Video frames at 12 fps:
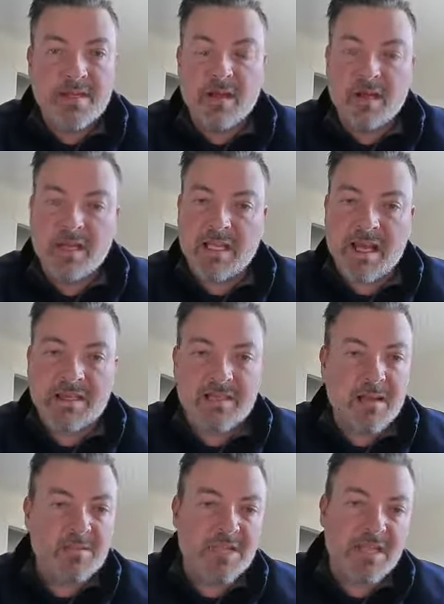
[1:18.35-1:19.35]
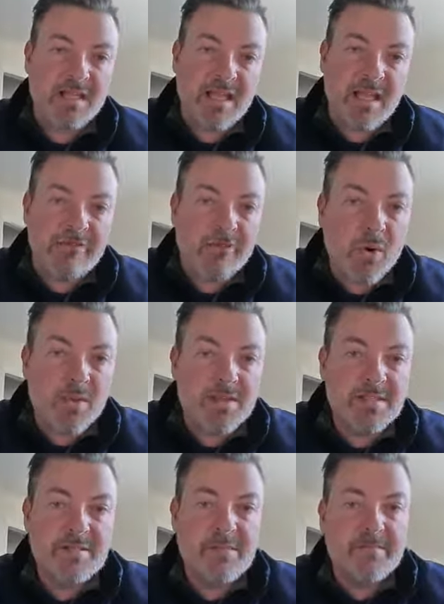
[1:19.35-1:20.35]
A lot of times you get a lot of
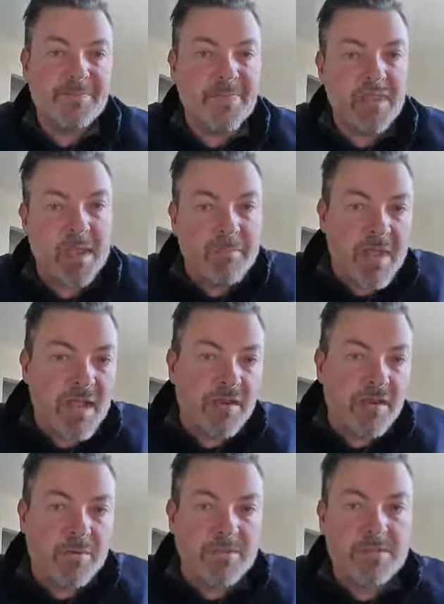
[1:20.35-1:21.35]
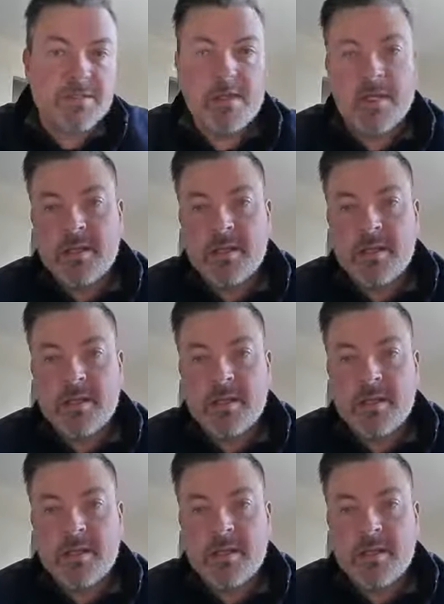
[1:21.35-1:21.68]
force, they bend those.